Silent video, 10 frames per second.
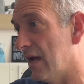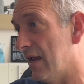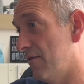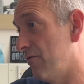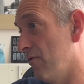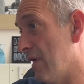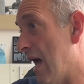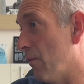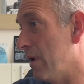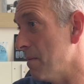And through
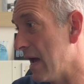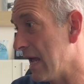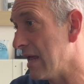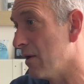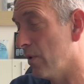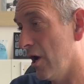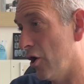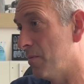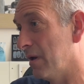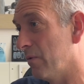that, we're
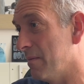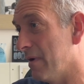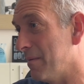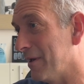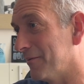hoping we may